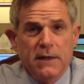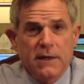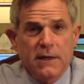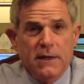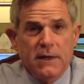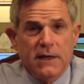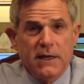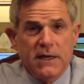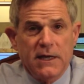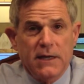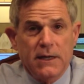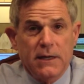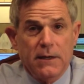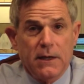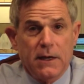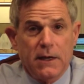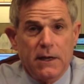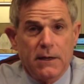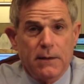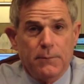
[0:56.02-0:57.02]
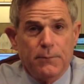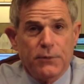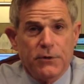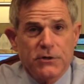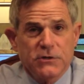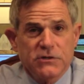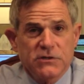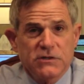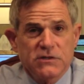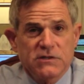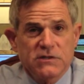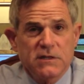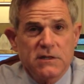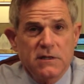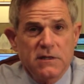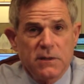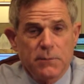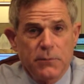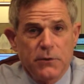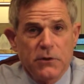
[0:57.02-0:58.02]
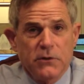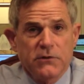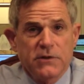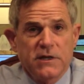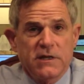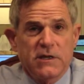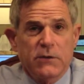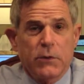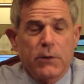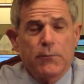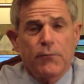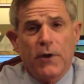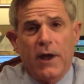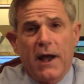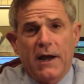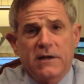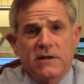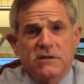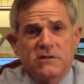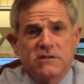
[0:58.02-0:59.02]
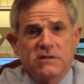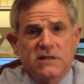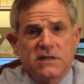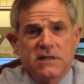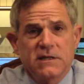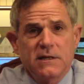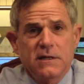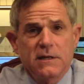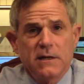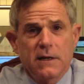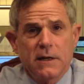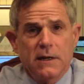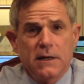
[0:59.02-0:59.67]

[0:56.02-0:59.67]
He purchased the building that we practice in